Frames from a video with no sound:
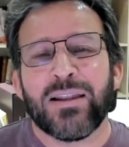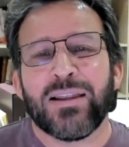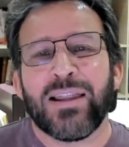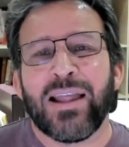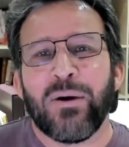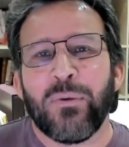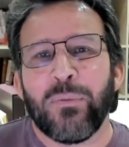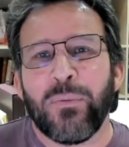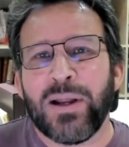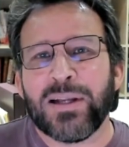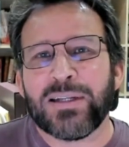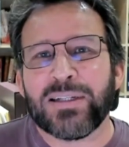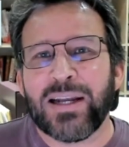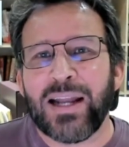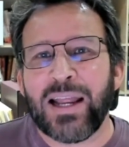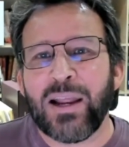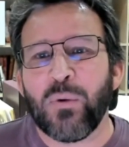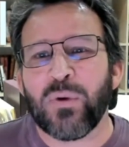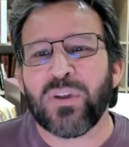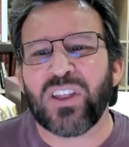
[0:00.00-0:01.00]
that
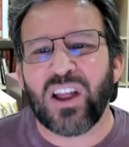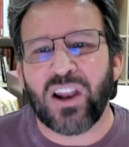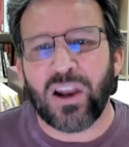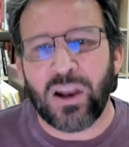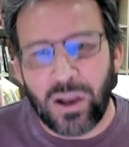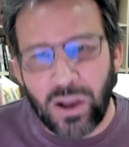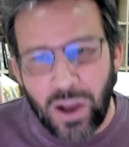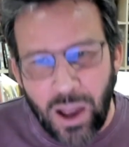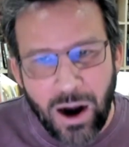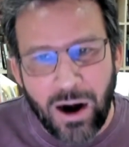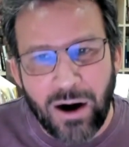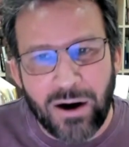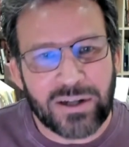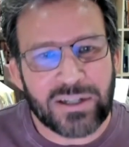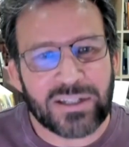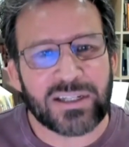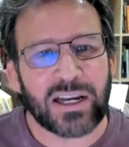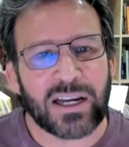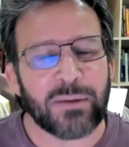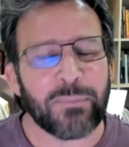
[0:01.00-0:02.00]
resonate with a
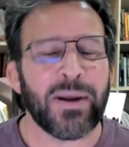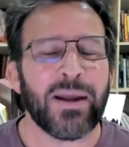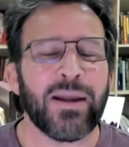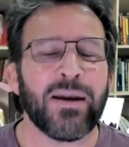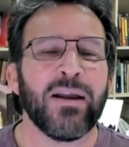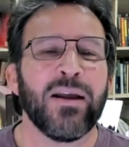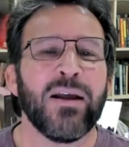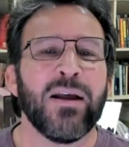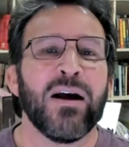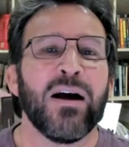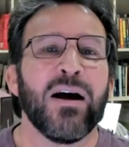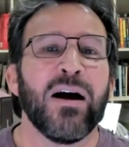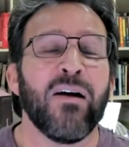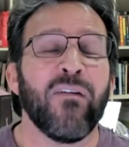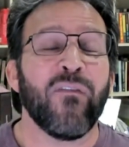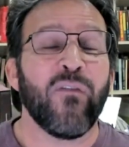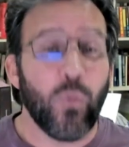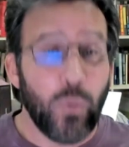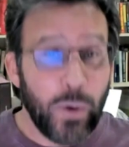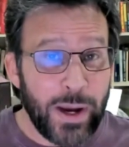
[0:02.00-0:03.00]
large segment
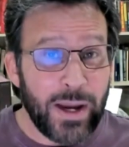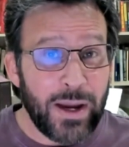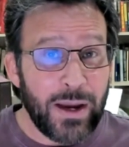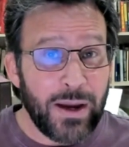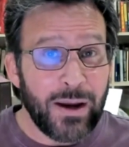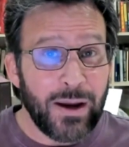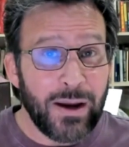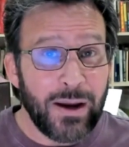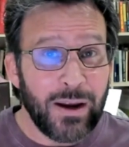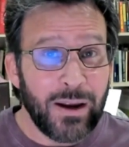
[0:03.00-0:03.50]
of we,